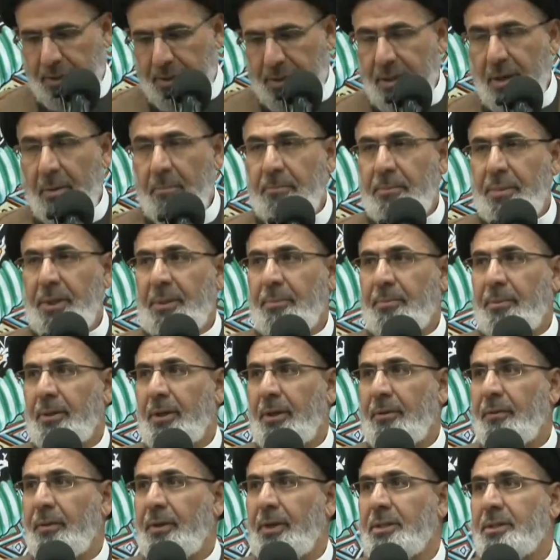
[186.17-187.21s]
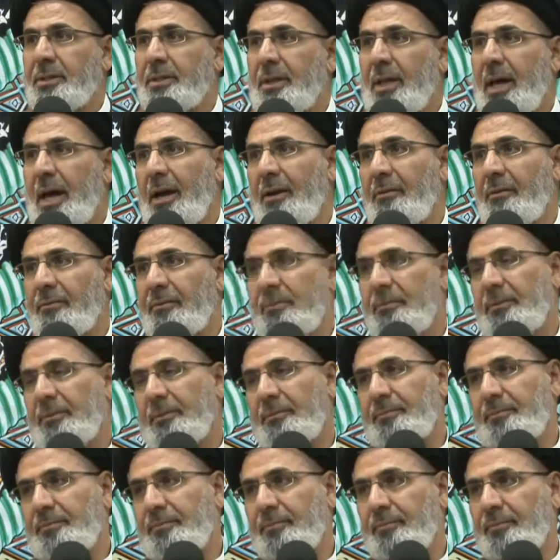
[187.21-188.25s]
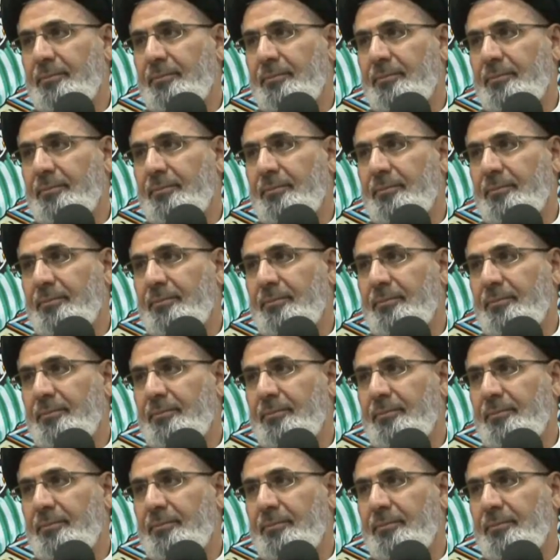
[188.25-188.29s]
Some people in this life,